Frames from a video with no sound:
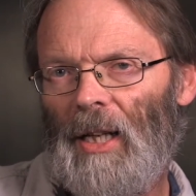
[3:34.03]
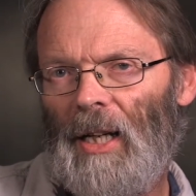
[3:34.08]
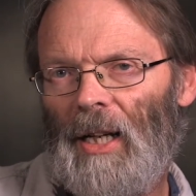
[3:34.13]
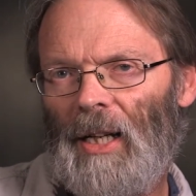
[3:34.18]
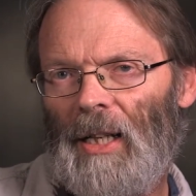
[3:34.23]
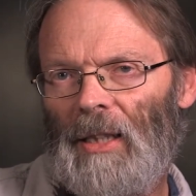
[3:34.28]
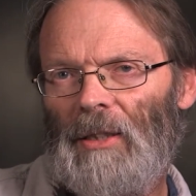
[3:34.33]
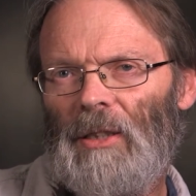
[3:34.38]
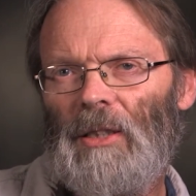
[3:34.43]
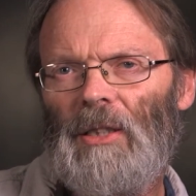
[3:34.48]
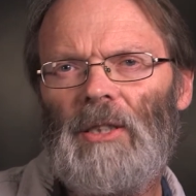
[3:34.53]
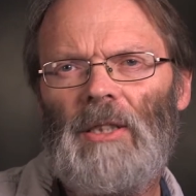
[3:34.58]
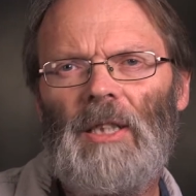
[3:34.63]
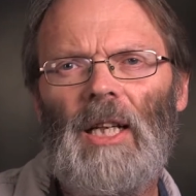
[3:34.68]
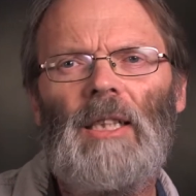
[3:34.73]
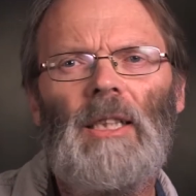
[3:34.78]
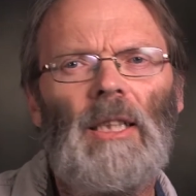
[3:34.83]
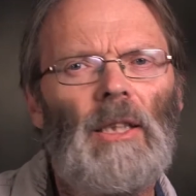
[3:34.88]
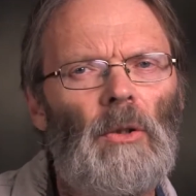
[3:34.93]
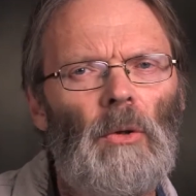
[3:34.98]
and
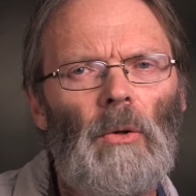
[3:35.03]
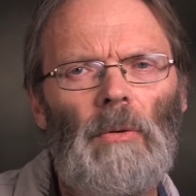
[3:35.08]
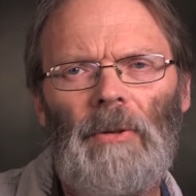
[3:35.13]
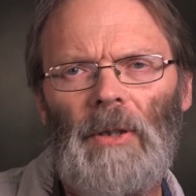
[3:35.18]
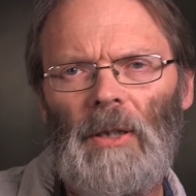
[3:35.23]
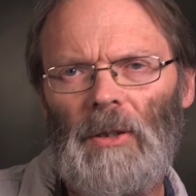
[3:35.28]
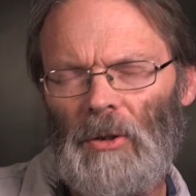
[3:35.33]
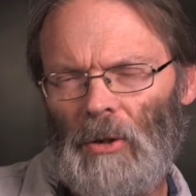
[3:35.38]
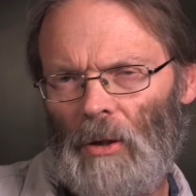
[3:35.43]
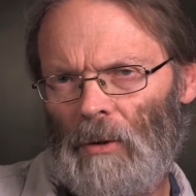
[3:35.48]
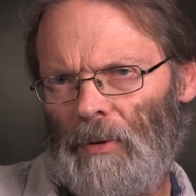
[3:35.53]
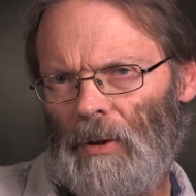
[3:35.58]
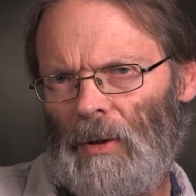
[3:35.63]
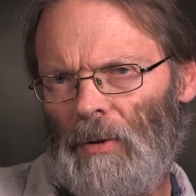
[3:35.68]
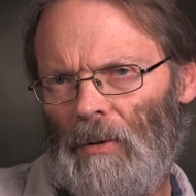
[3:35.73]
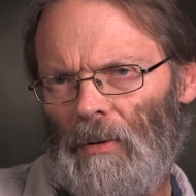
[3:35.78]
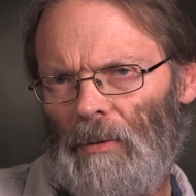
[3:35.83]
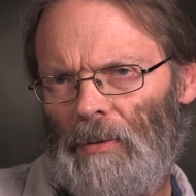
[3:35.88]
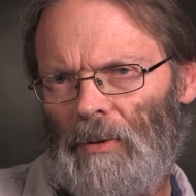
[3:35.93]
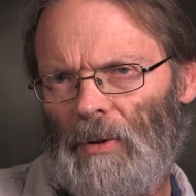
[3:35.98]
aesthetic or
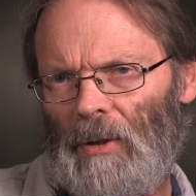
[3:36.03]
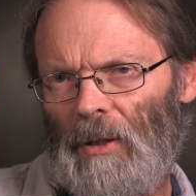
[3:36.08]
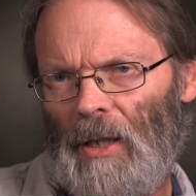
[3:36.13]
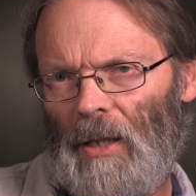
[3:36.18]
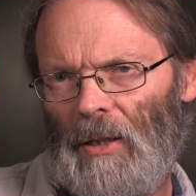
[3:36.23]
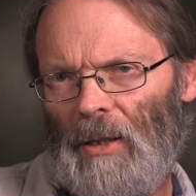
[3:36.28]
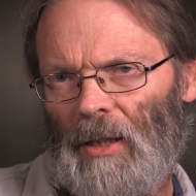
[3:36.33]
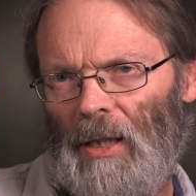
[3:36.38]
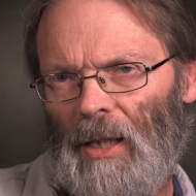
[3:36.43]
philosophical for another